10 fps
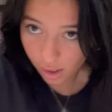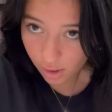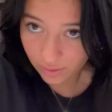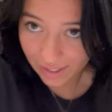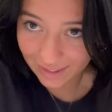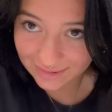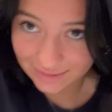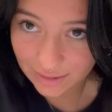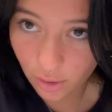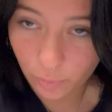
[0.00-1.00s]
Okay,
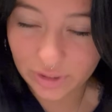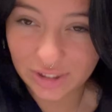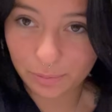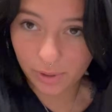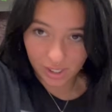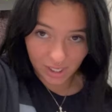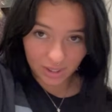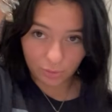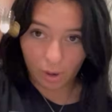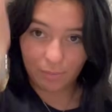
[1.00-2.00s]
so we just put
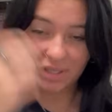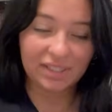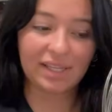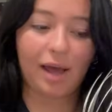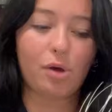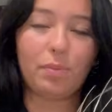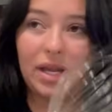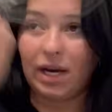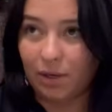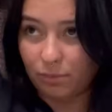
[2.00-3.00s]
it throughout my scalp,
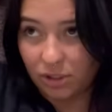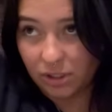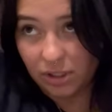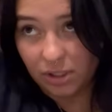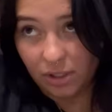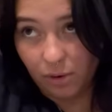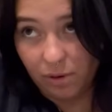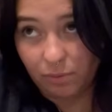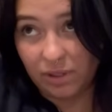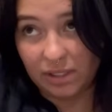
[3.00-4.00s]
and I'm just gonna go
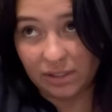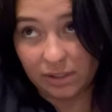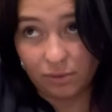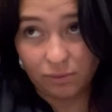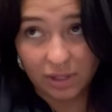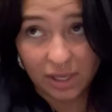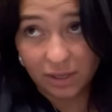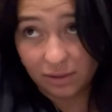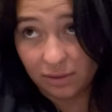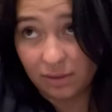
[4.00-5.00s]
in with this little
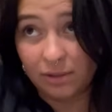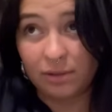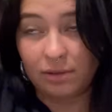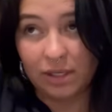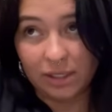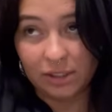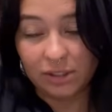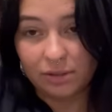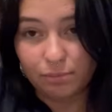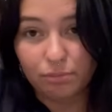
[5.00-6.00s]
thing and
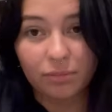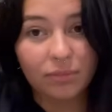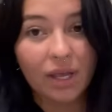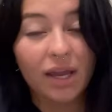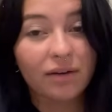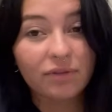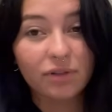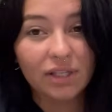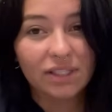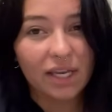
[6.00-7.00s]
just kind of do
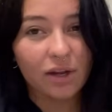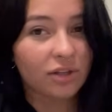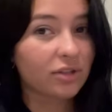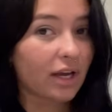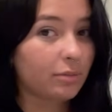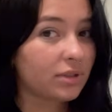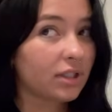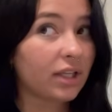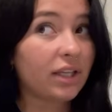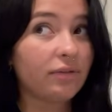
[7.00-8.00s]
this. And it also helps to
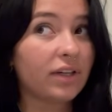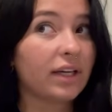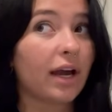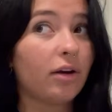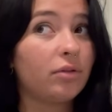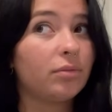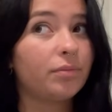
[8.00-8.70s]
like even it out.